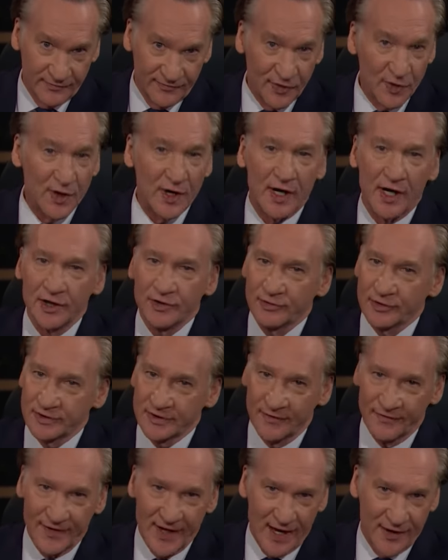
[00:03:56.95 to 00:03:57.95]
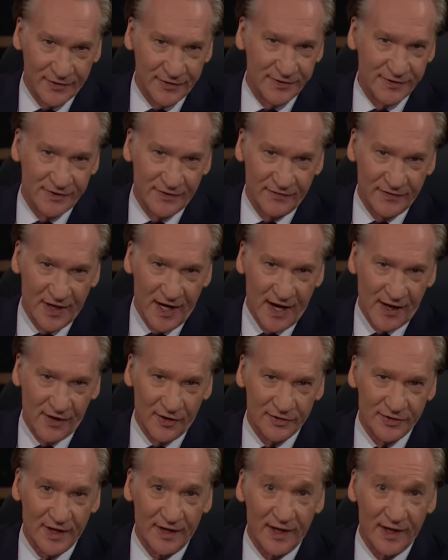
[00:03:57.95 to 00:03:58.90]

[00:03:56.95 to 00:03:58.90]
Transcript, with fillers: for hundreds of thousands of dollars,